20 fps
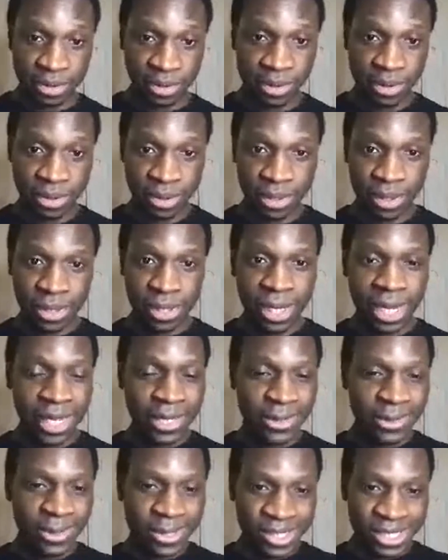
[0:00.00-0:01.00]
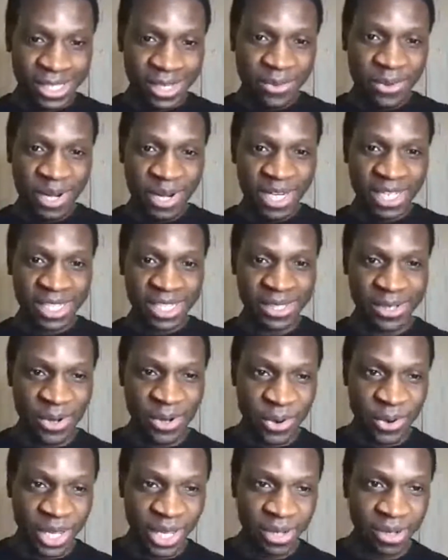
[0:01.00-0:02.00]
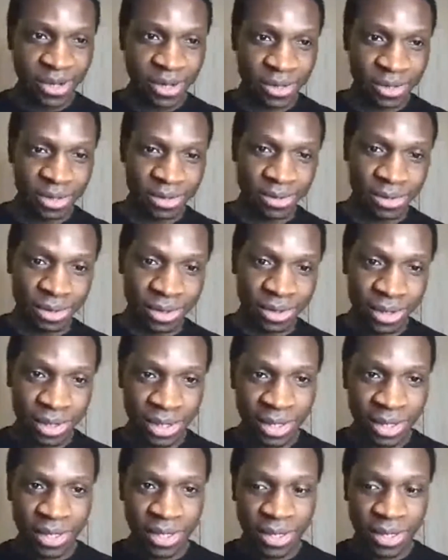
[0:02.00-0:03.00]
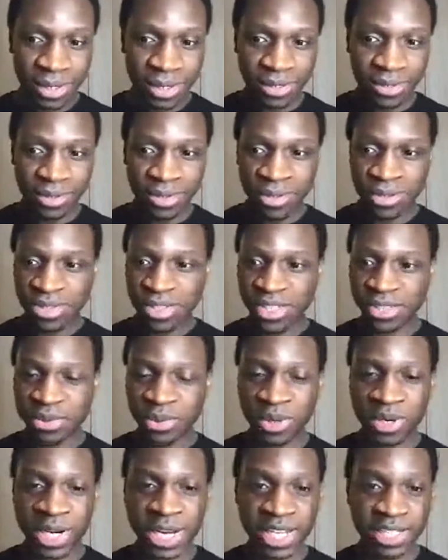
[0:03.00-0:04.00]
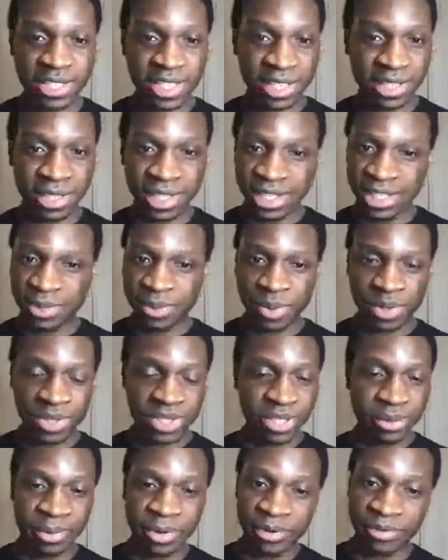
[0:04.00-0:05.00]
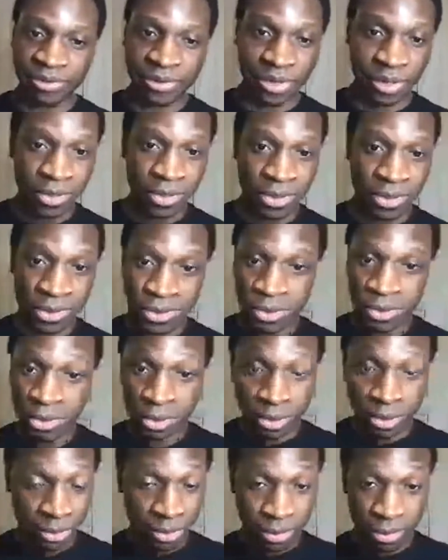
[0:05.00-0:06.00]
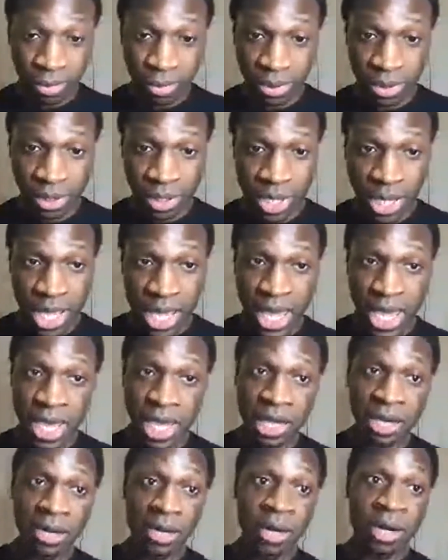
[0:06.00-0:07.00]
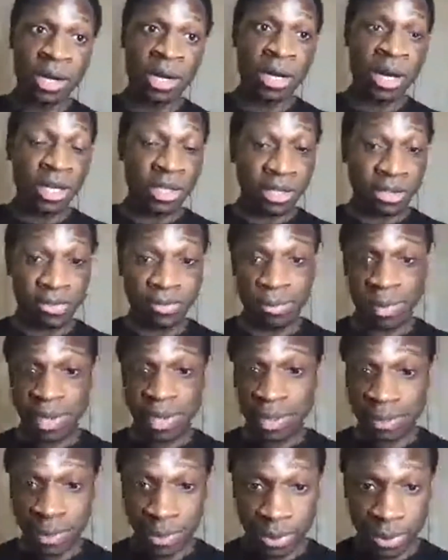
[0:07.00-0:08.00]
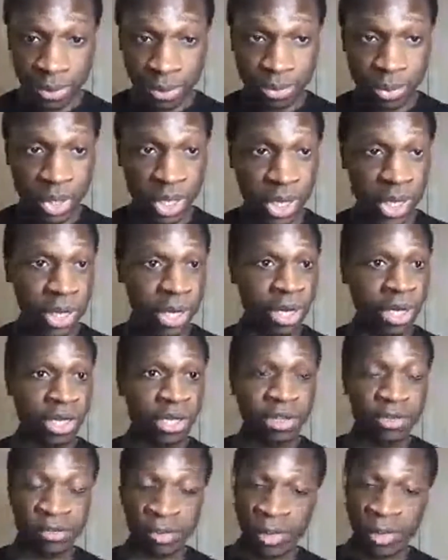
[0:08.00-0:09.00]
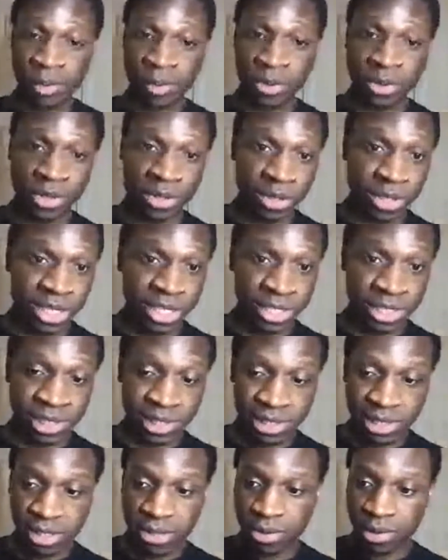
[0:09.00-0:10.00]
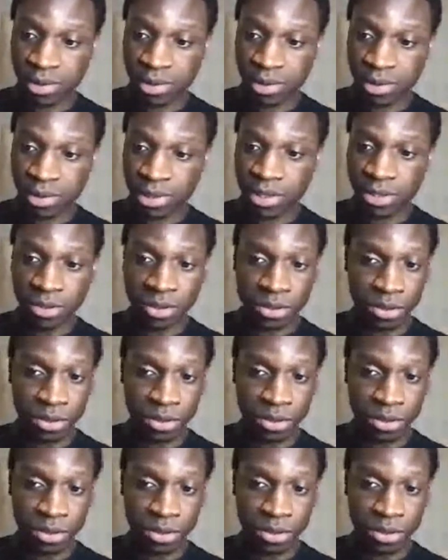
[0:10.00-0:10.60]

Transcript: and you see what is going on, you just realize that it's possible for you too. And a lot of people don't necessarily know